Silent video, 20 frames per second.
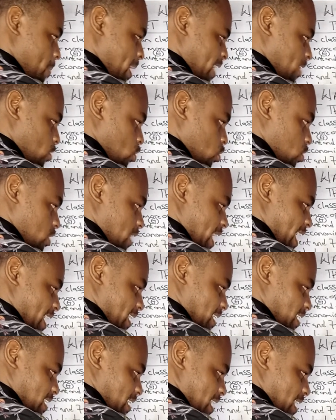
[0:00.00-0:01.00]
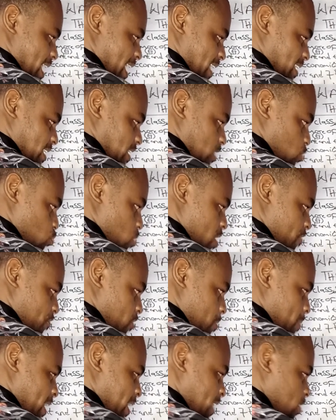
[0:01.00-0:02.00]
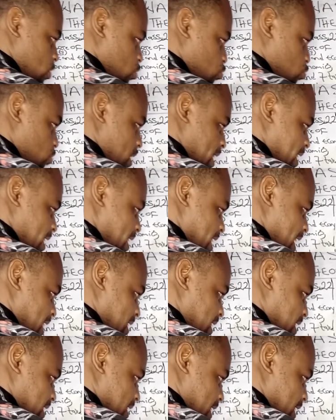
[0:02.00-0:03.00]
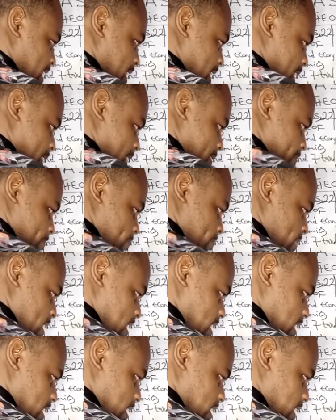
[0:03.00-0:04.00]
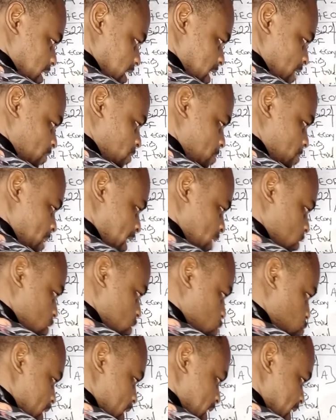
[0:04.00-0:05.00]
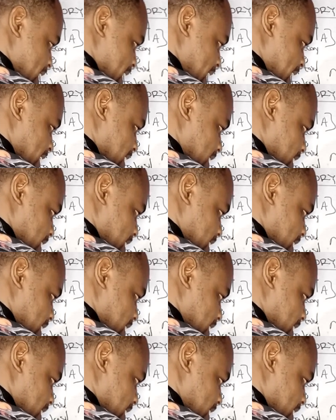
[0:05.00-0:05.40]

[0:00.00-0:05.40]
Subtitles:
minus x. X is 1. 4 minus 1. Here is 3. 7 minus 1. Here is